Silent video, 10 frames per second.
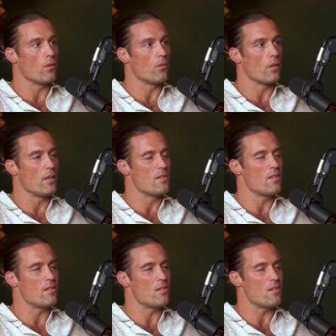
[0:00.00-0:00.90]
right, right. Is
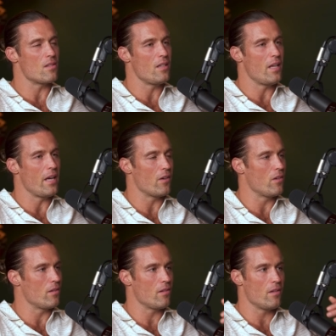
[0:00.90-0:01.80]
this just
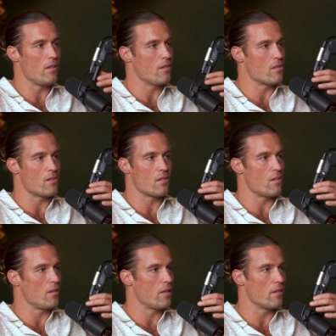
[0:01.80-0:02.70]
inherent then? Is this just
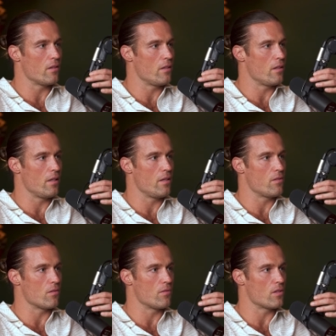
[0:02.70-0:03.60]
inherent in the
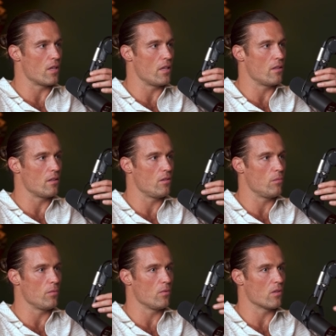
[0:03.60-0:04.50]
nature of scaling
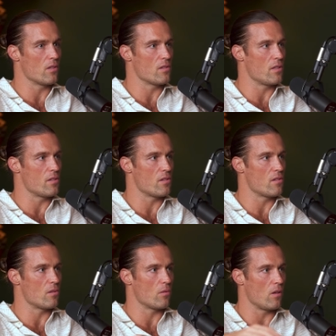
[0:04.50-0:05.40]
human
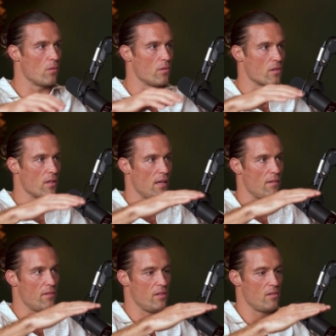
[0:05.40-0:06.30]
organizations, that we're always going to
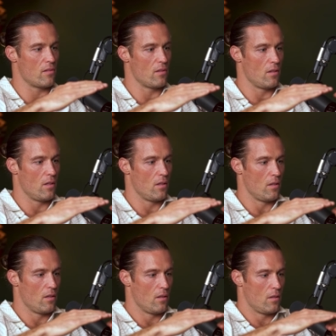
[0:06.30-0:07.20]
have these
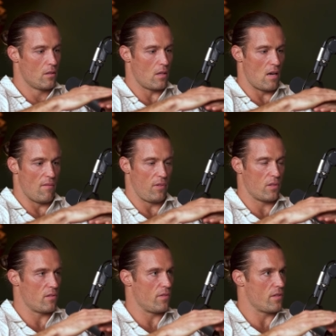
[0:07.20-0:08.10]

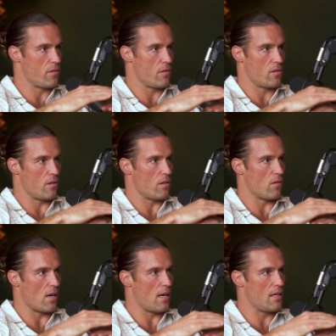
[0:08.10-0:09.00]
conflicts of interest that
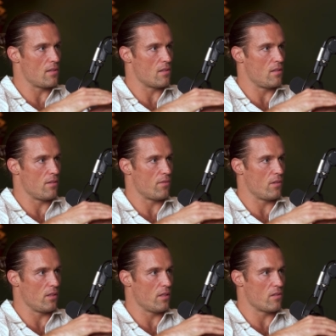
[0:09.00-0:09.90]
arise at the
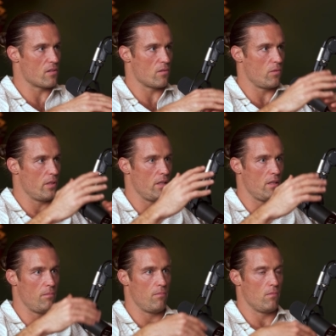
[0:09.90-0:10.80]
different layers, and
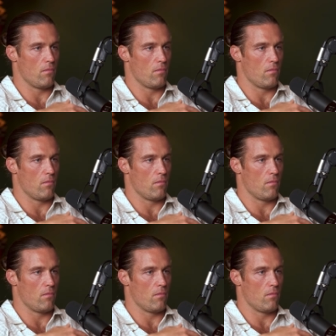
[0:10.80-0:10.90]
we,